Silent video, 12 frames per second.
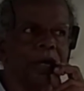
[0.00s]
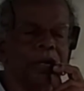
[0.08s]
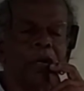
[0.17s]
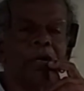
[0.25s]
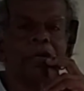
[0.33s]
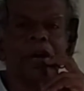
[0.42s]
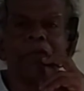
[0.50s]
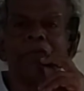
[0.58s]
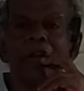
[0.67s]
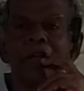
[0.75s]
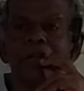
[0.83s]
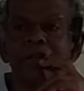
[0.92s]
Not a
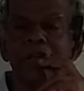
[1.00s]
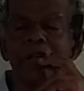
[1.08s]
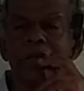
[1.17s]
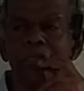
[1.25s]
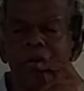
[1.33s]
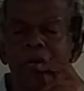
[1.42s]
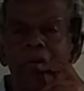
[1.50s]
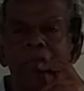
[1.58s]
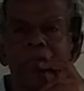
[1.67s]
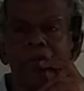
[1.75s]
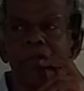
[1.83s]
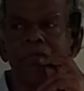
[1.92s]
very serious problem.
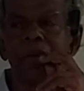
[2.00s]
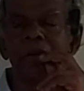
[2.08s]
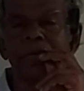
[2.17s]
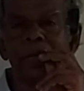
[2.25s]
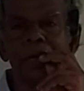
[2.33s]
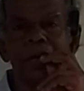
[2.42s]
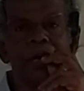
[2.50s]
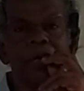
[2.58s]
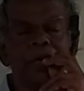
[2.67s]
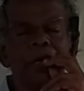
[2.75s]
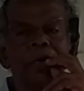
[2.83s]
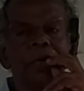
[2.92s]
Fear.
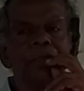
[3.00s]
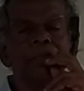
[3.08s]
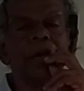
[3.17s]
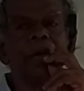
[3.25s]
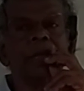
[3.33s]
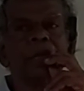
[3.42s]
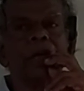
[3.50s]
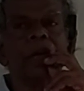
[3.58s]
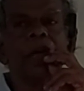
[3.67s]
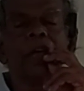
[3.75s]
No, fear is not.